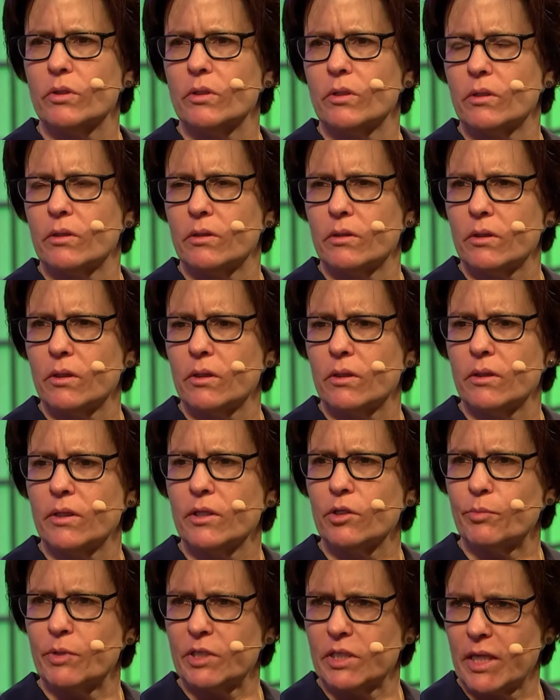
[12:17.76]
the uh,
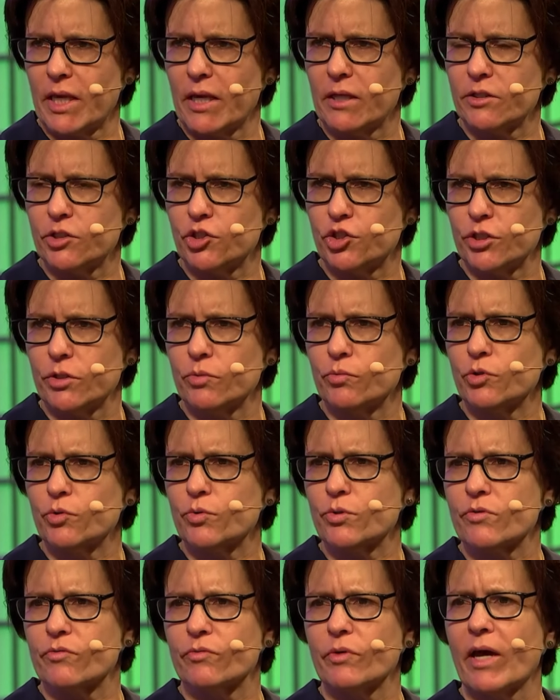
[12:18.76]
Hillbilly Elegy, right.
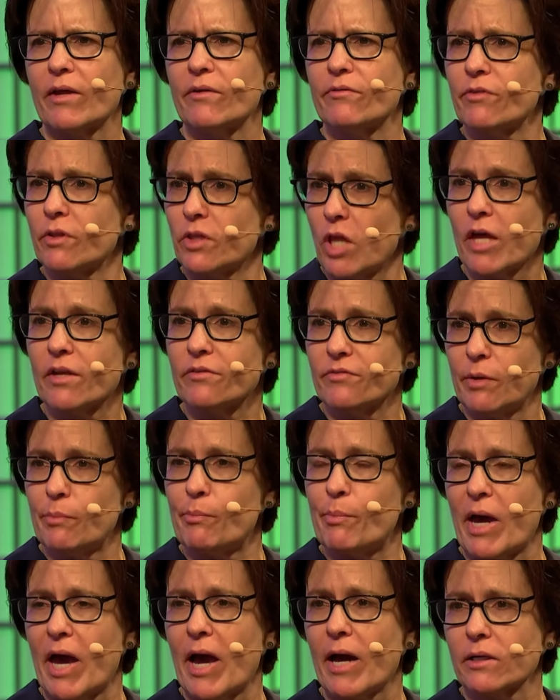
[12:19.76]
which was a, had a lot of
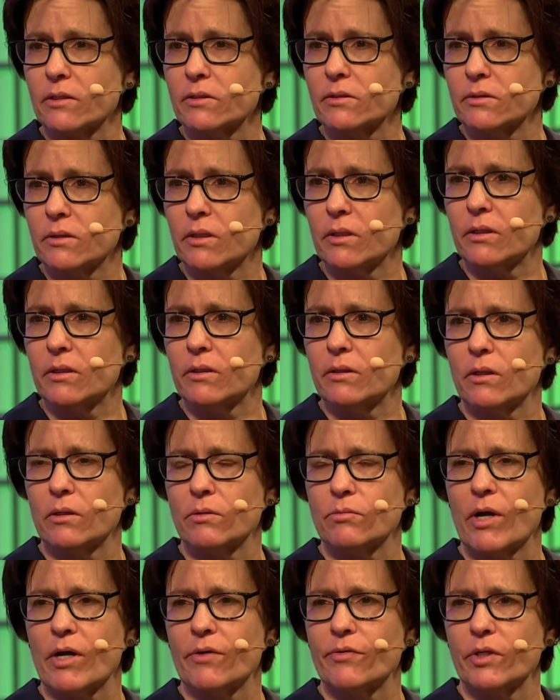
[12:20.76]
impact right.
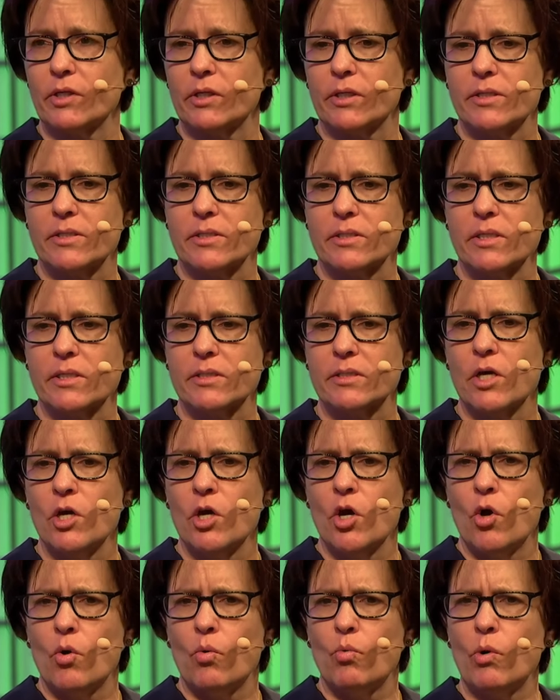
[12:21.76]
uh, around the United States.
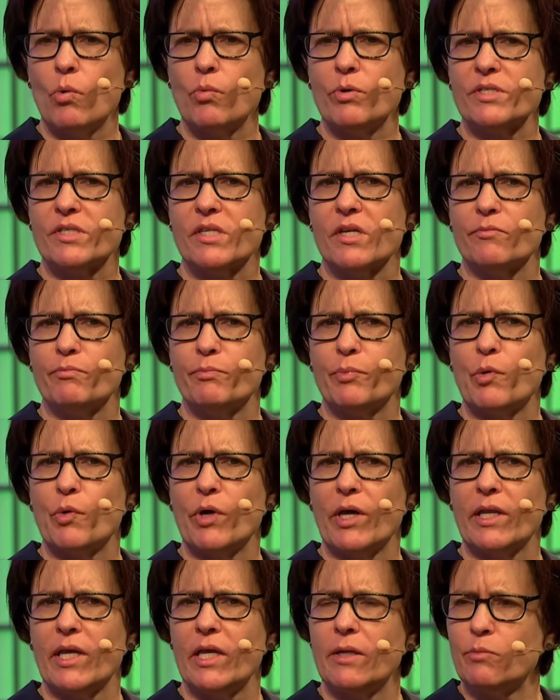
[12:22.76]
What was the
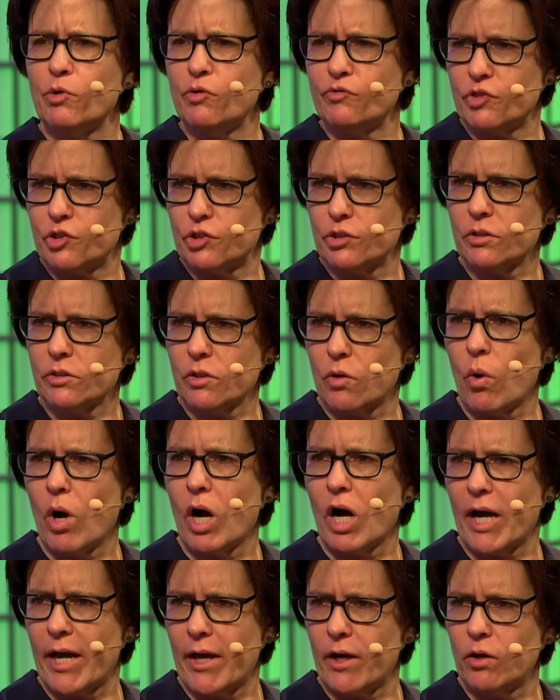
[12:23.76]
point, and he moved to
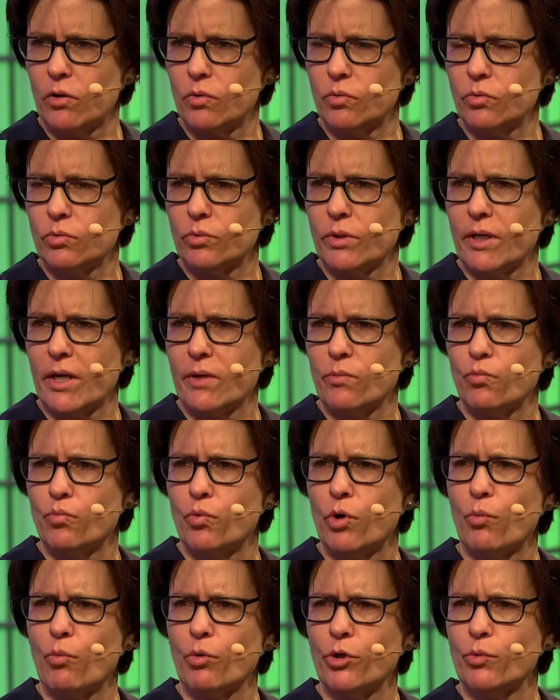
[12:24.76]
Ohio. Right.
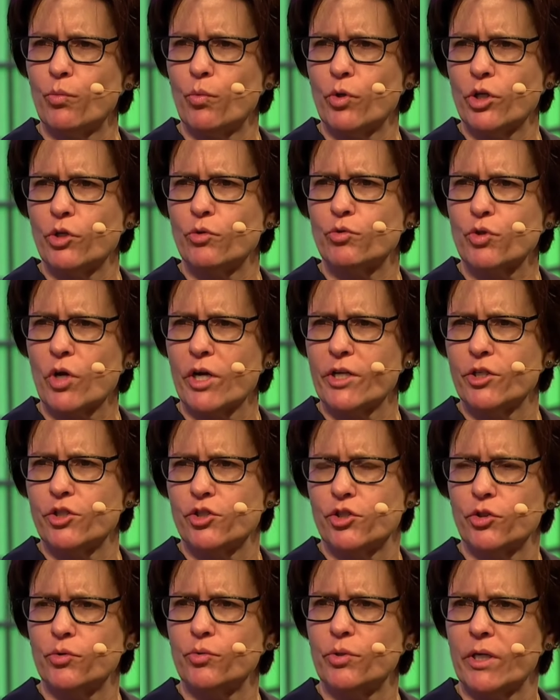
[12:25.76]
what, were you, what are you trying to
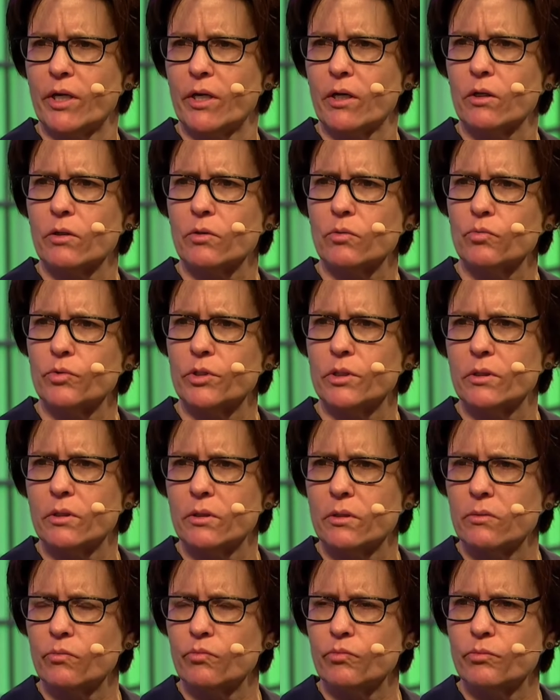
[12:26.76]
do there with?
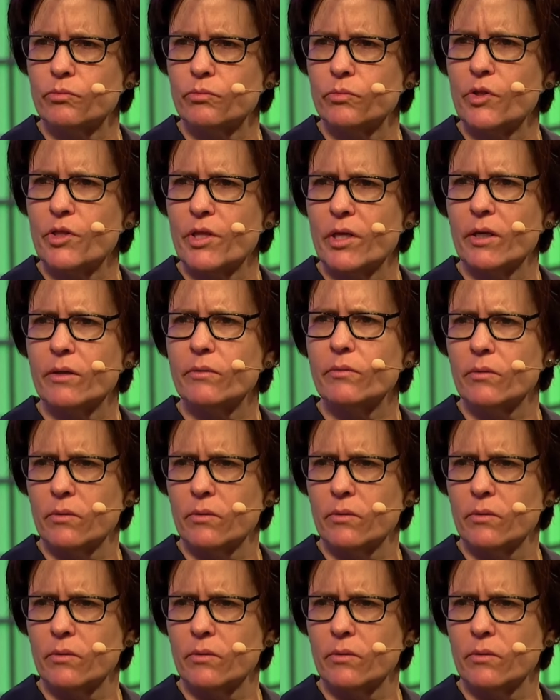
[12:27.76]
Just accelerate with